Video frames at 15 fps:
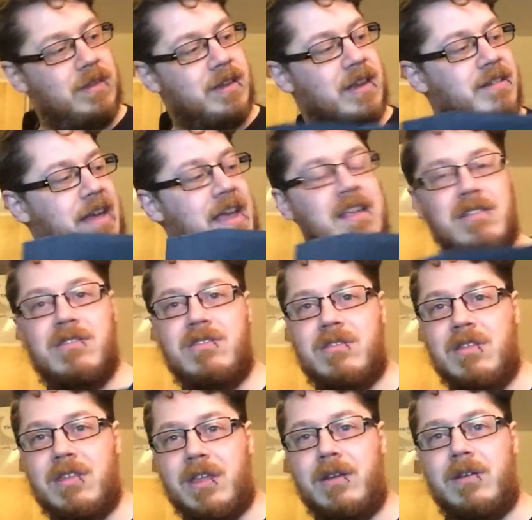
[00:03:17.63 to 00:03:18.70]
contains
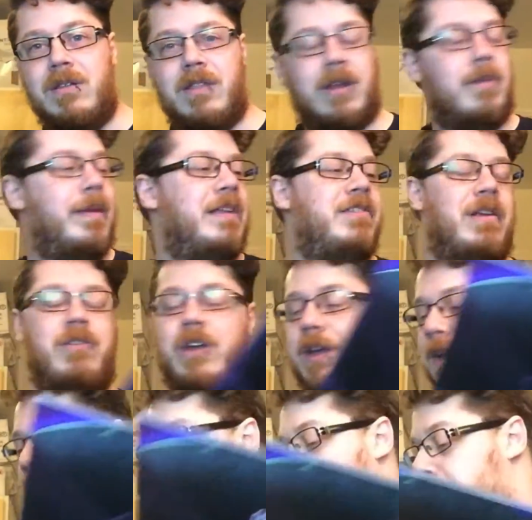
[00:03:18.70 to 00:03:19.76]
the Thunderblade soundtrack.